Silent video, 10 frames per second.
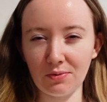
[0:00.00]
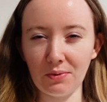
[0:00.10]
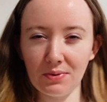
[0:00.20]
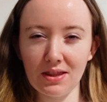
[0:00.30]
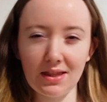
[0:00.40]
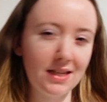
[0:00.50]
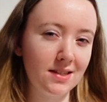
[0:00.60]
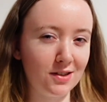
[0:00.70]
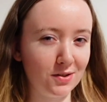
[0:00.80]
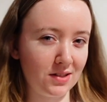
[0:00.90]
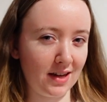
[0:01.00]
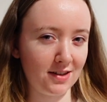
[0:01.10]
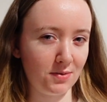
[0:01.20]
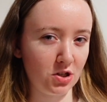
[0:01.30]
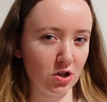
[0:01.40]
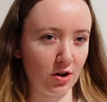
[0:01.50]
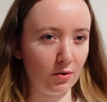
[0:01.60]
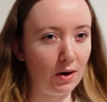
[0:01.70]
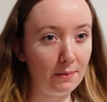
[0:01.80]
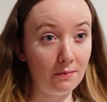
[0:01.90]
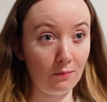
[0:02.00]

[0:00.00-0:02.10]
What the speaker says: What would these two say to each other? What